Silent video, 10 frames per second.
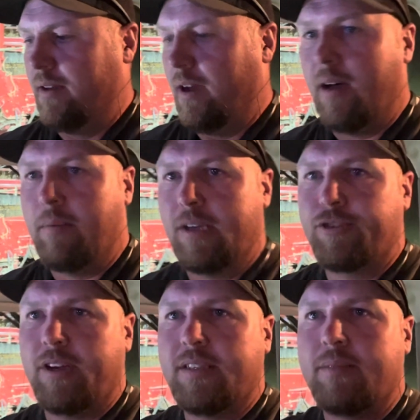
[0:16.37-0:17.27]
all my
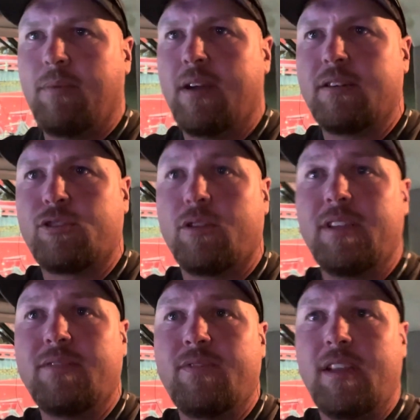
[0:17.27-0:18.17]
screens and monitors. So
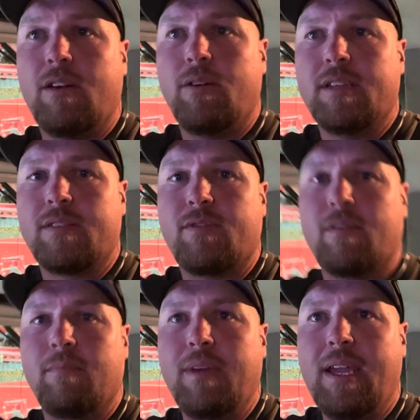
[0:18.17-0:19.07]
this video is for
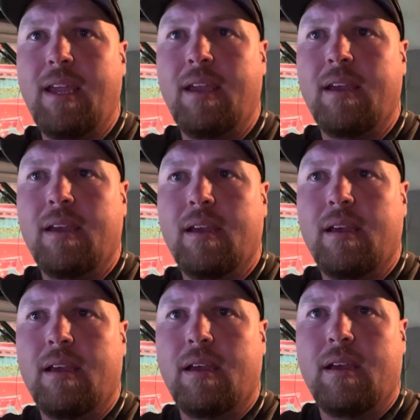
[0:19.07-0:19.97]
me,
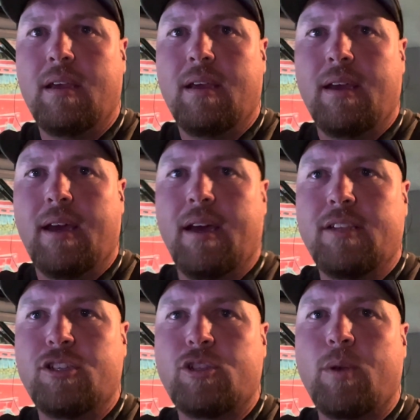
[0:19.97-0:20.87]
uh,
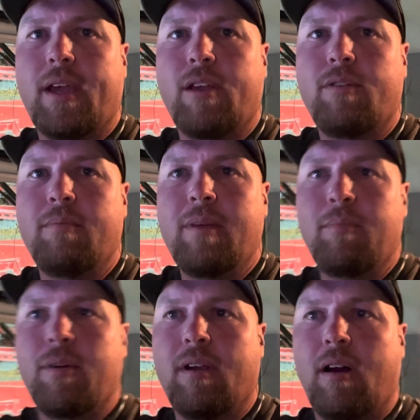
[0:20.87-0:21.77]
just so I can
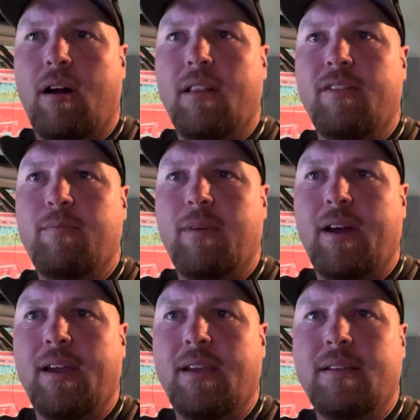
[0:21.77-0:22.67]
remember all of
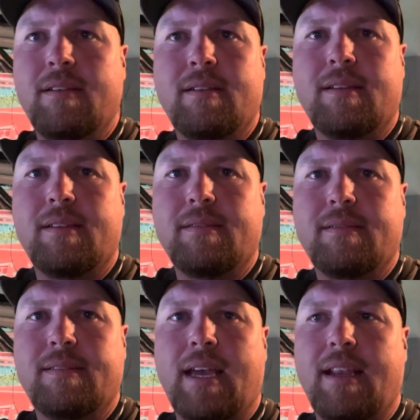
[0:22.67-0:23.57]
my
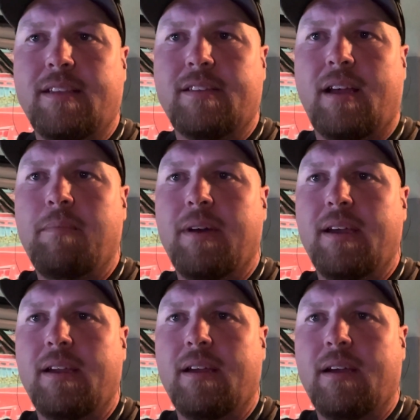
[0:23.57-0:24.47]
settings on my